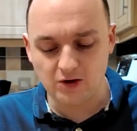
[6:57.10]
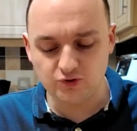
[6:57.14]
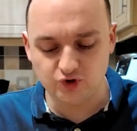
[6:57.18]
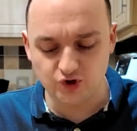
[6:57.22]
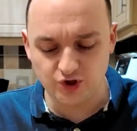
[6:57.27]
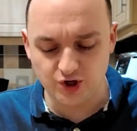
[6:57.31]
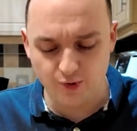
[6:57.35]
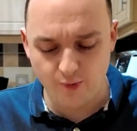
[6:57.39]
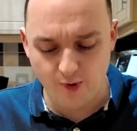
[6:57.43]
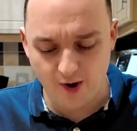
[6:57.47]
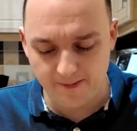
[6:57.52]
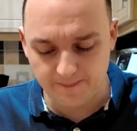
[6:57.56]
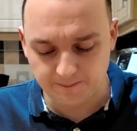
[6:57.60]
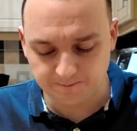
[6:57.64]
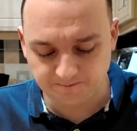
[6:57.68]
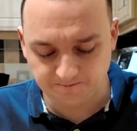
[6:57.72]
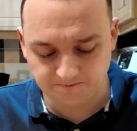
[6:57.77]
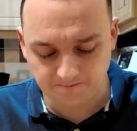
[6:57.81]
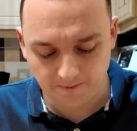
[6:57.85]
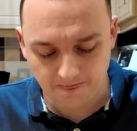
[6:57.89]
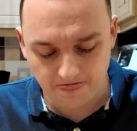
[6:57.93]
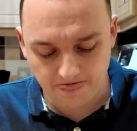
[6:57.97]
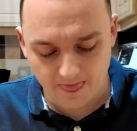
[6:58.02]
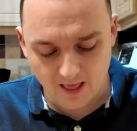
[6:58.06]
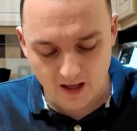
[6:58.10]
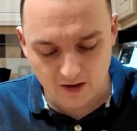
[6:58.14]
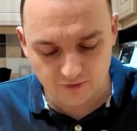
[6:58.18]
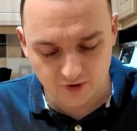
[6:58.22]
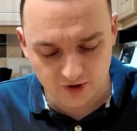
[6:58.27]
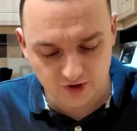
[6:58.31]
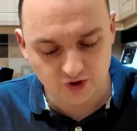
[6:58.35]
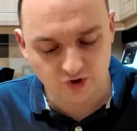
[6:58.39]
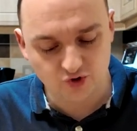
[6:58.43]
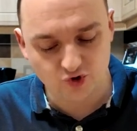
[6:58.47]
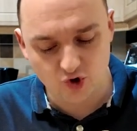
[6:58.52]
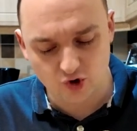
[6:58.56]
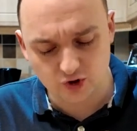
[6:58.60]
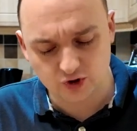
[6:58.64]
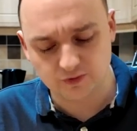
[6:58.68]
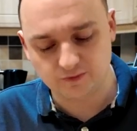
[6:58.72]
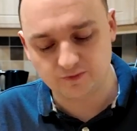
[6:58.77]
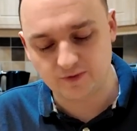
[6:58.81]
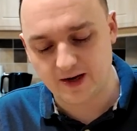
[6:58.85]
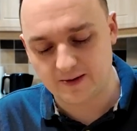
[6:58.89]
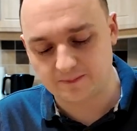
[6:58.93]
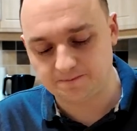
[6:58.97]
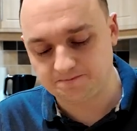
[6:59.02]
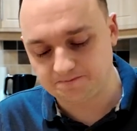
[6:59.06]
you know what? This is good.
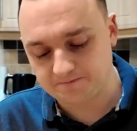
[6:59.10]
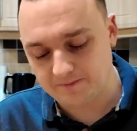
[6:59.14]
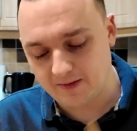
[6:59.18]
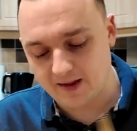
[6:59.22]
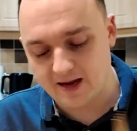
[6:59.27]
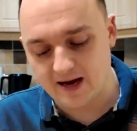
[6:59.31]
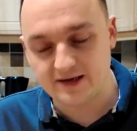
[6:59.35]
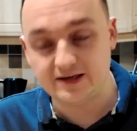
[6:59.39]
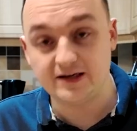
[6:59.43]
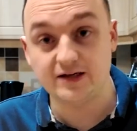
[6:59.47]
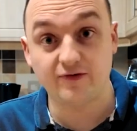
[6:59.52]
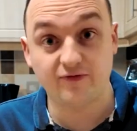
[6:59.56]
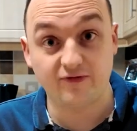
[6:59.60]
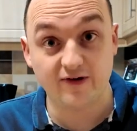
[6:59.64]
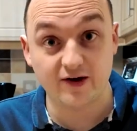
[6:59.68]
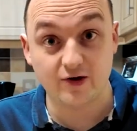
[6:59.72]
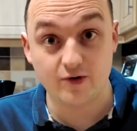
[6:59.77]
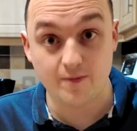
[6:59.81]
Right, I need a fair